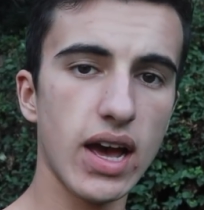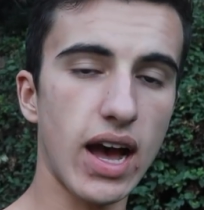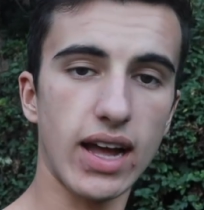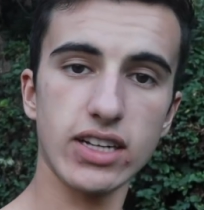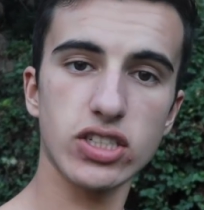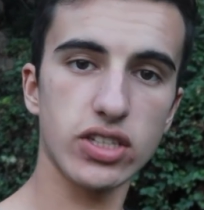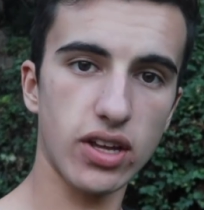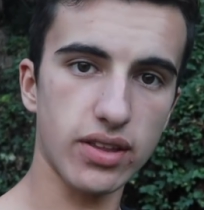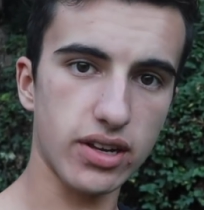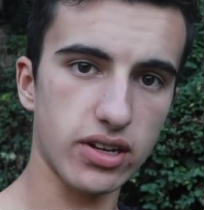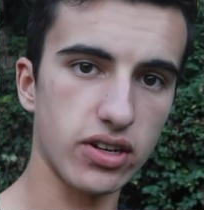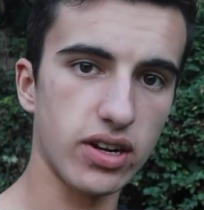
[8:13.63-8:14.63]
I actually thought
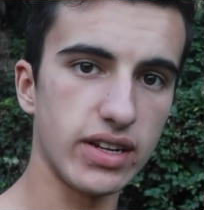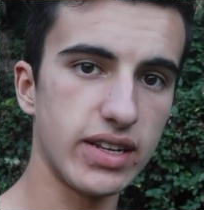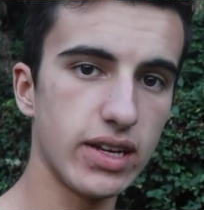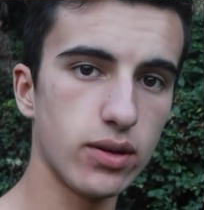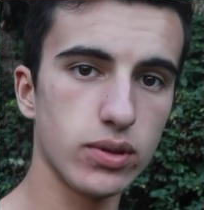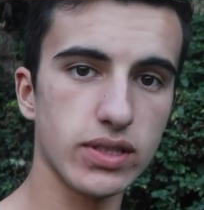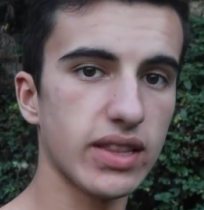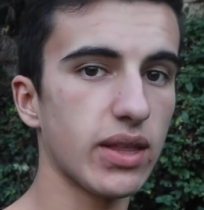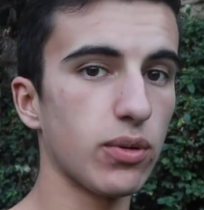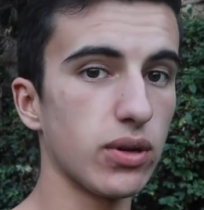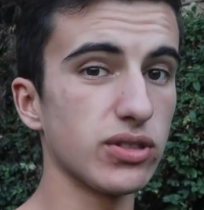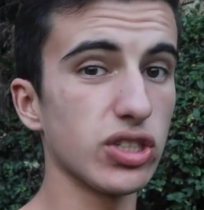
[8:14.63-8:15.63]
that a good idea was that they
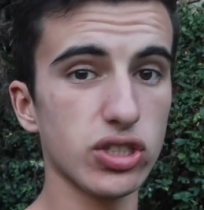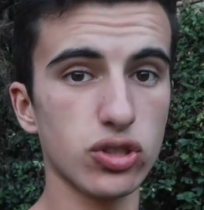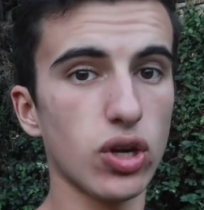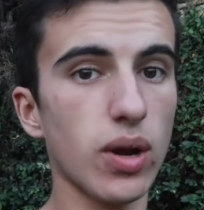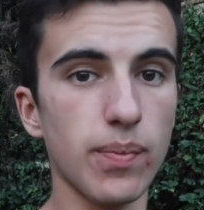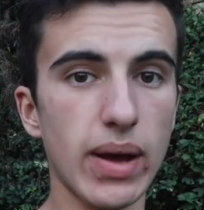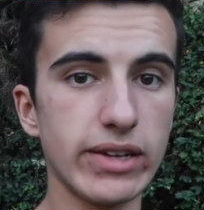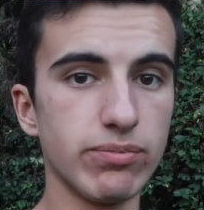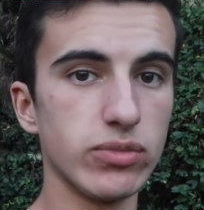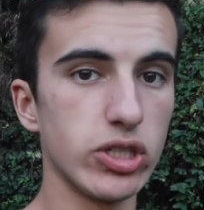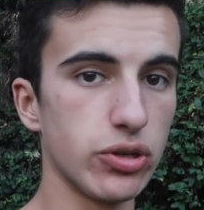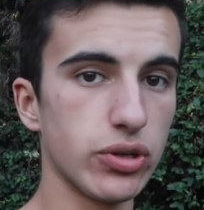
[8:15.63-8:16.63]
would just drop
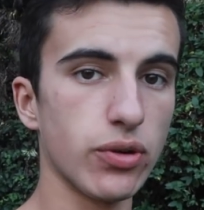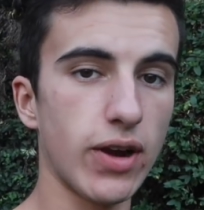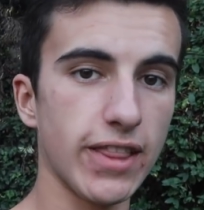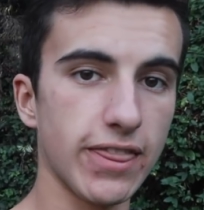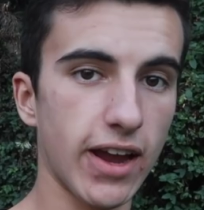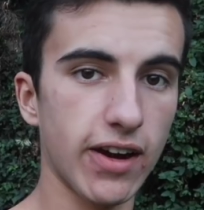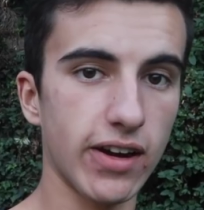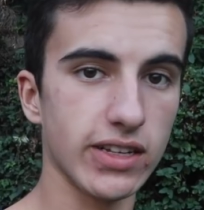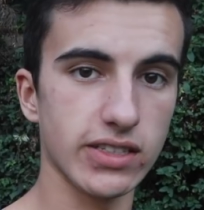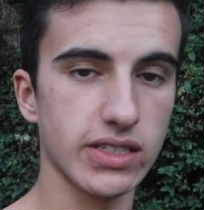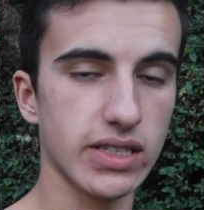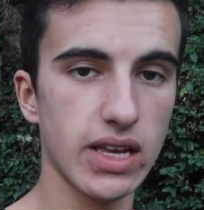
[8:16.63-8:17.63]
Mime Jr right there,
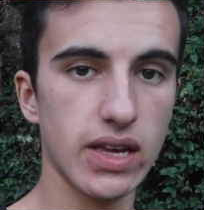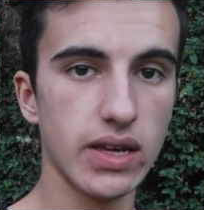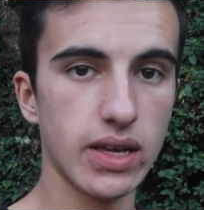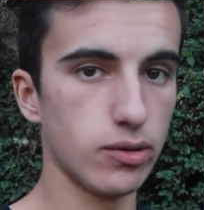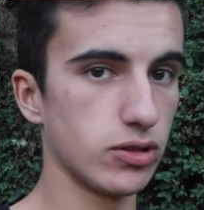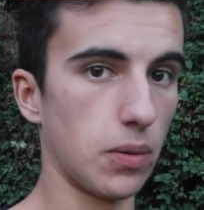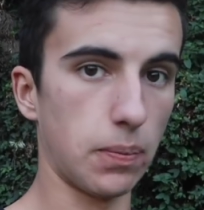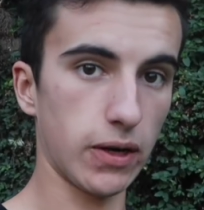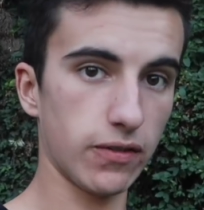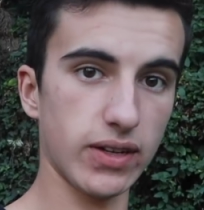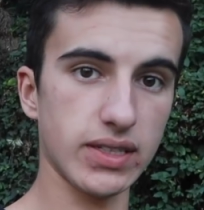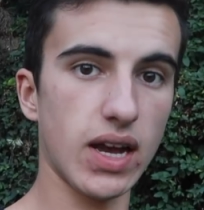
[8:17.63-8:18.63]
as it was the
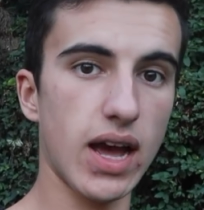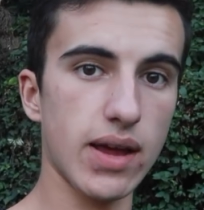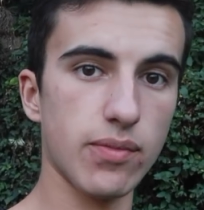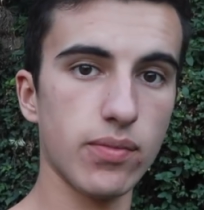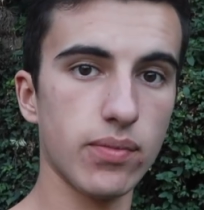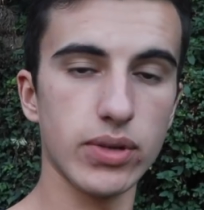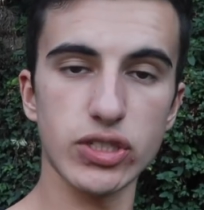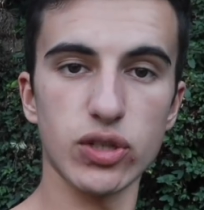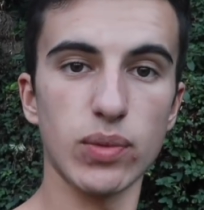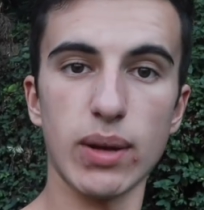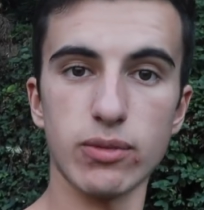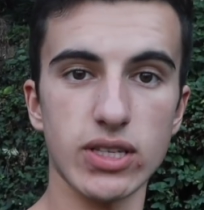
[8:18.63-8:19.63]
perfect time. Mr.
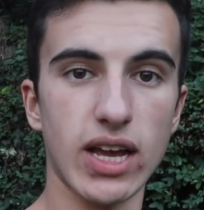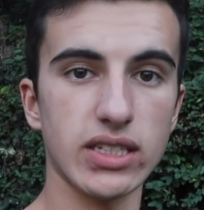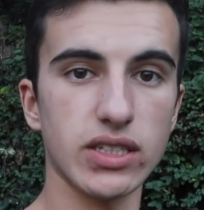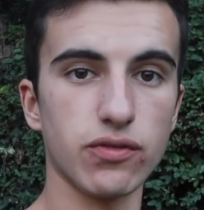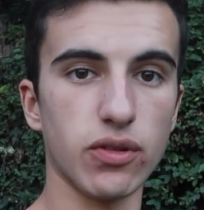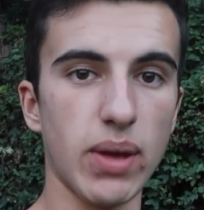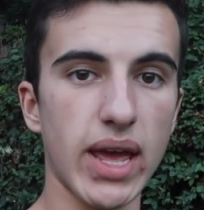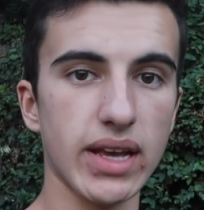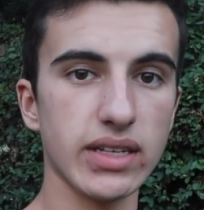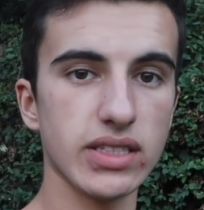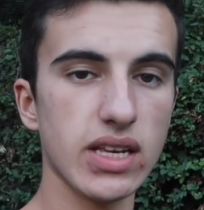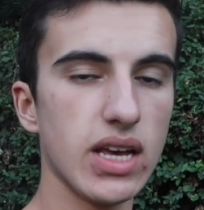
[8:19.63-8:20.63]
Mime was hatching from
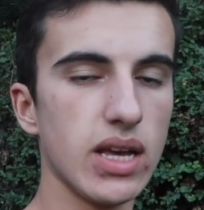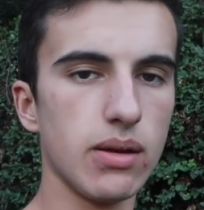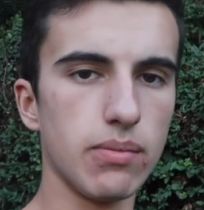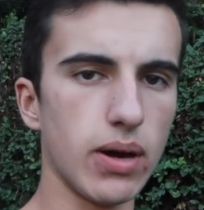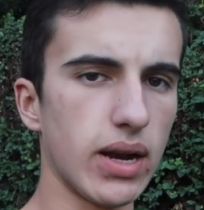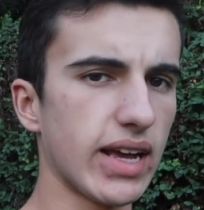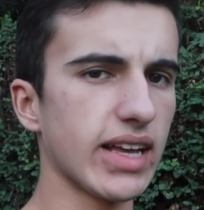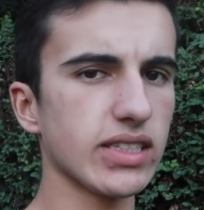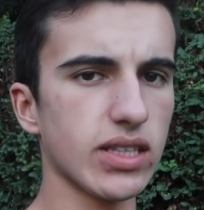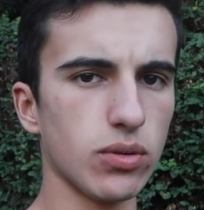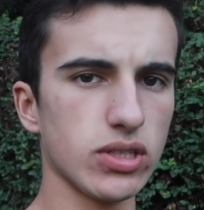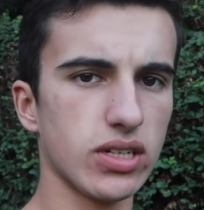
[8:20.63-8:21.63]
eggs, but I guess
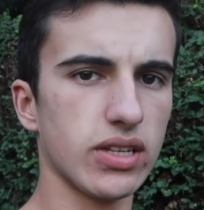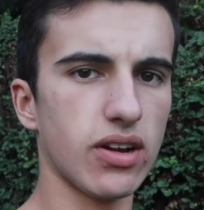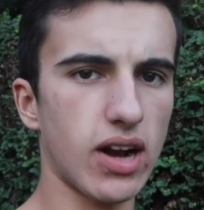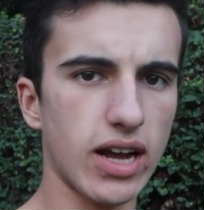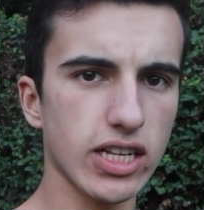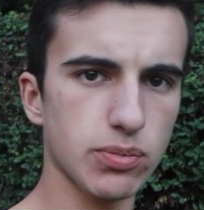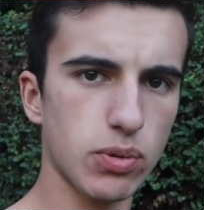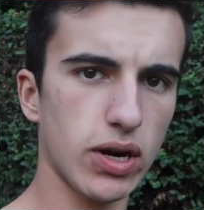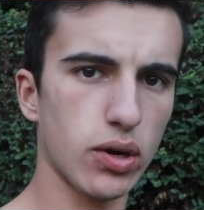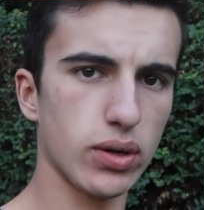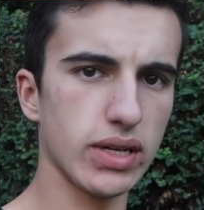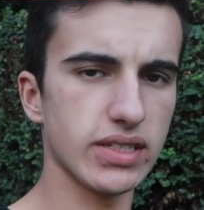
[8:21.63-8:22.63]
that wasn't in their highest
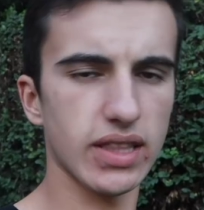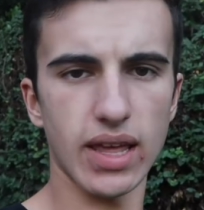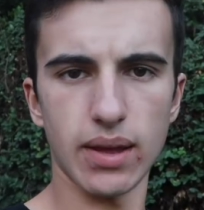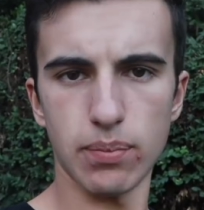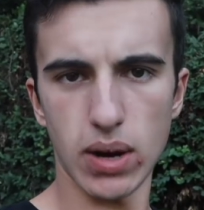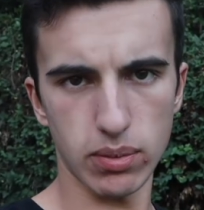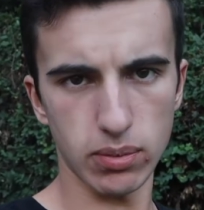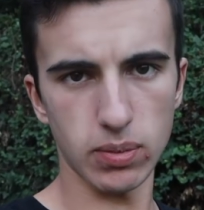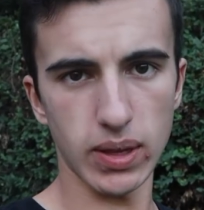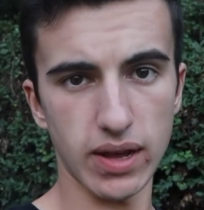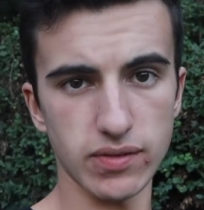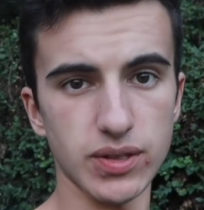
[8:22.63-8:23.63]
priorities and they
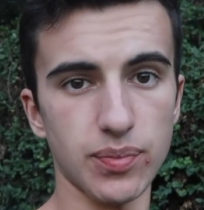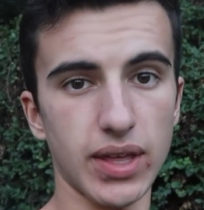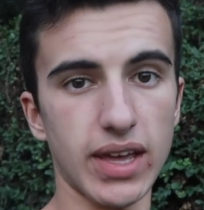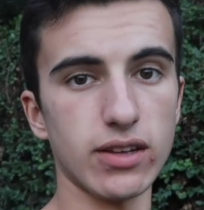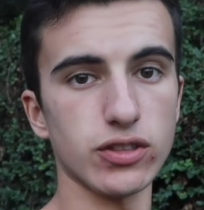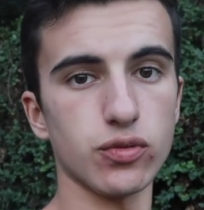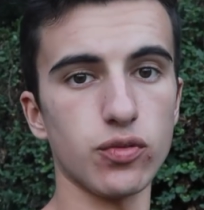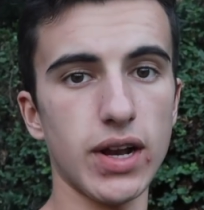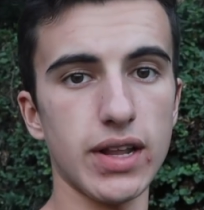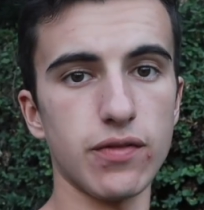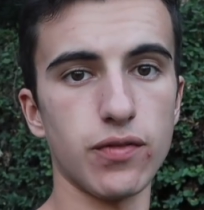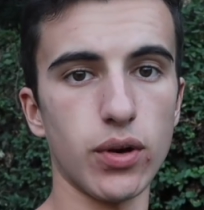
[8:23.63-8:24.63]
probably have something else
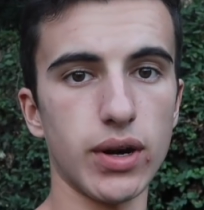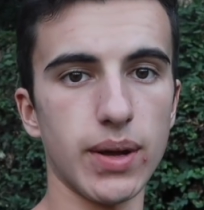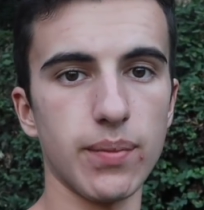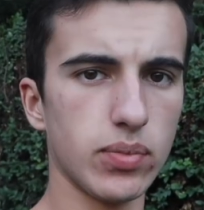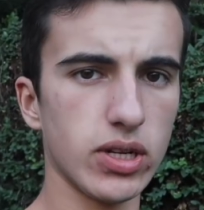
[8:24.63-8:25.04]
ready for him.